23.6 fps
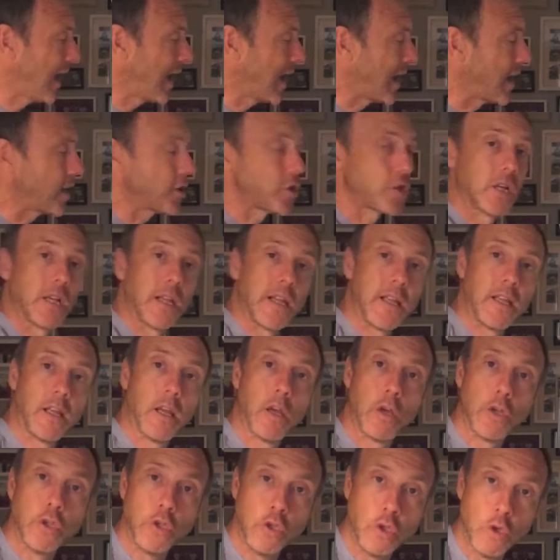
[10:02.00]
actually
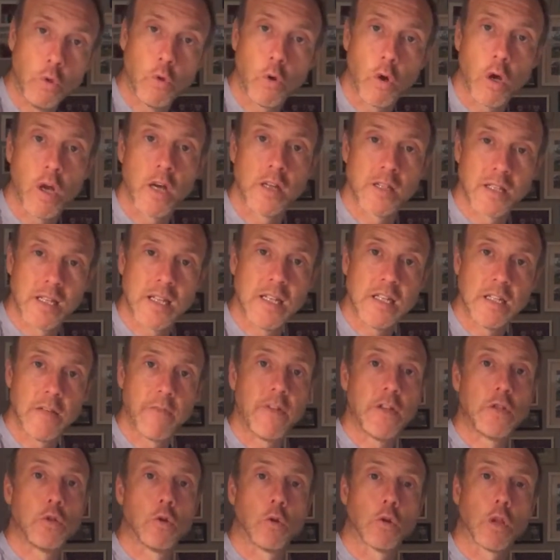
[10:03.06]
you're, as an
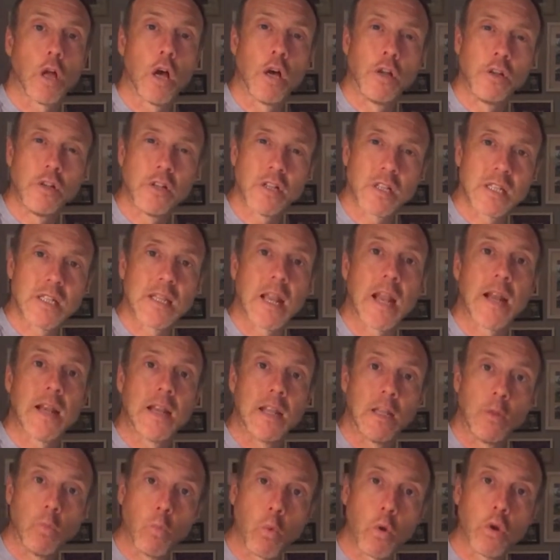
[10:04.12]
individual,
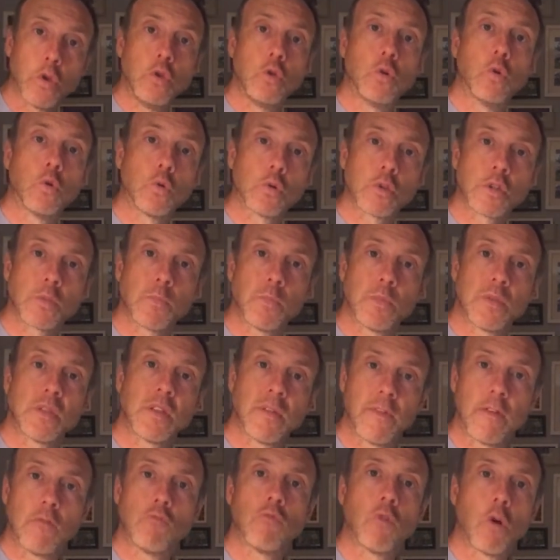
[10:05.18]
understanding what your
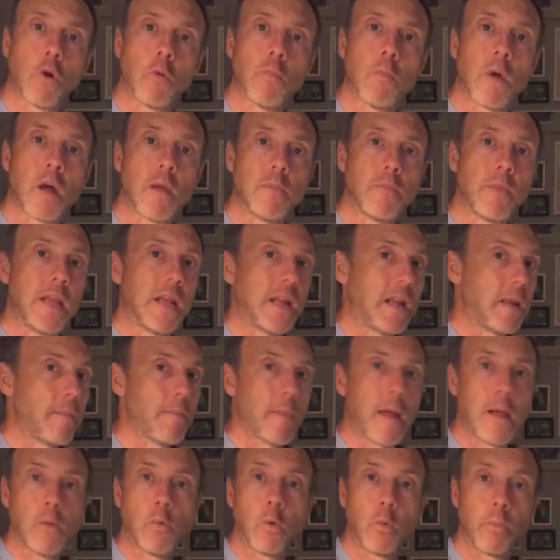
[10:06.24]
specific role might be. And it
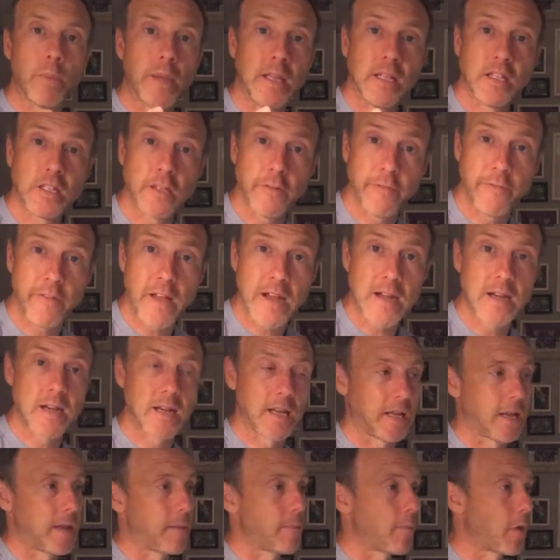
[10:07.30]
may well be
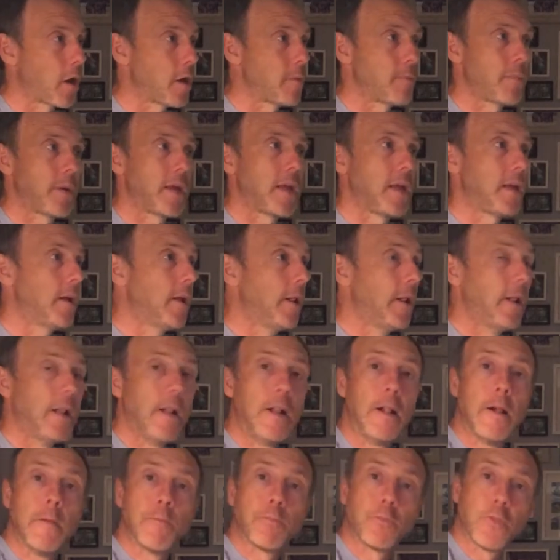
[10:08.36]
defending, it might be,
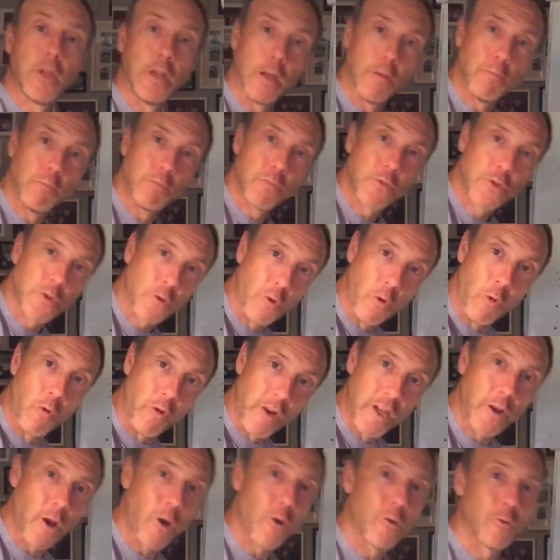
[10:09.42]
you know,
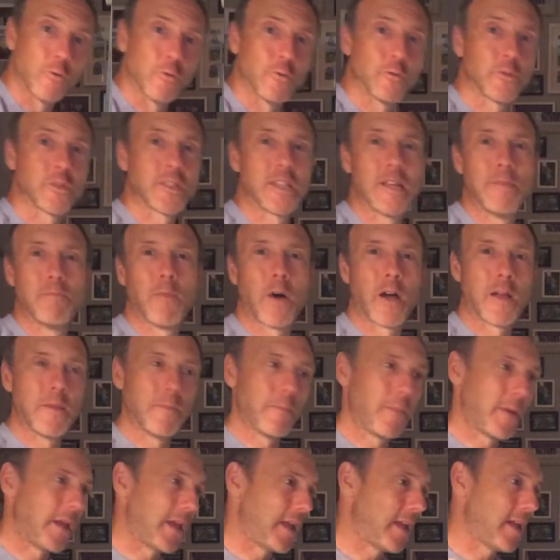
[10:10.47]
scoring goals, it
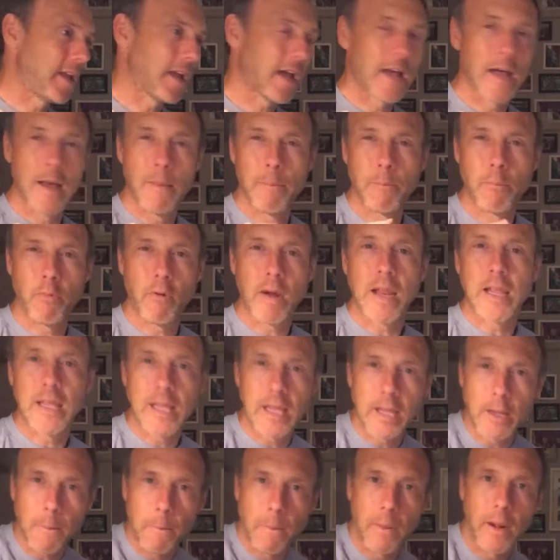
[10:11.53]
might be
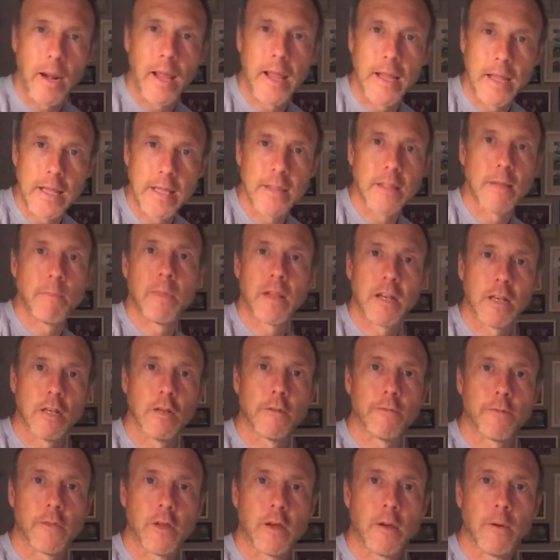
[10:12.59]
breaking up play in the middle
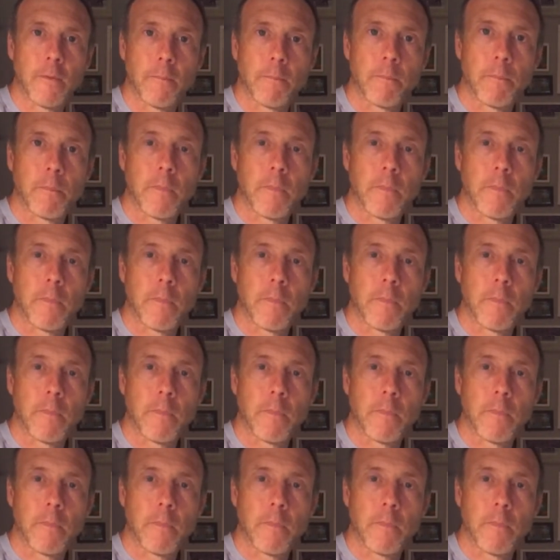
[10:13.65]
of the